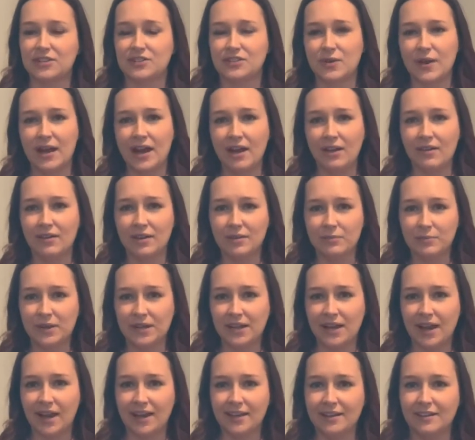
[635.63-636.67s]
So how can we
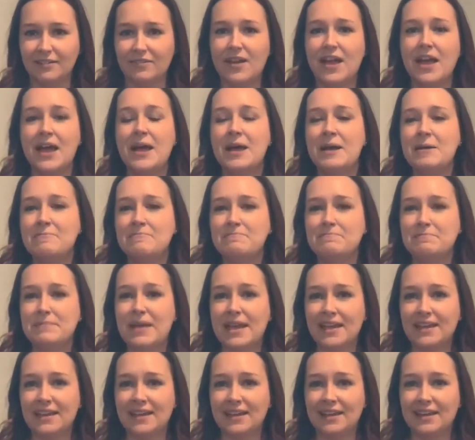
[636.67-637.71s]
kind of
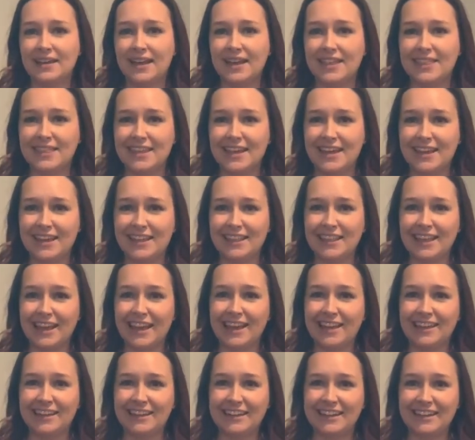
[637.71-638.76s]
make it a thing
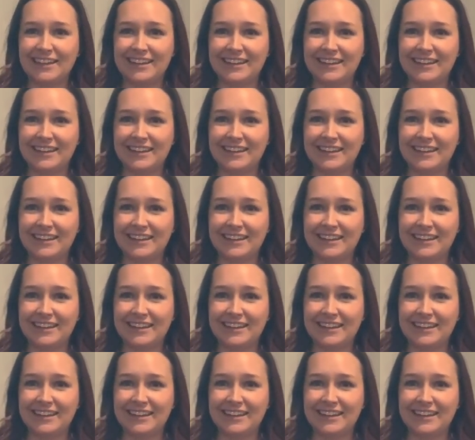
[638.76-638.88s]
that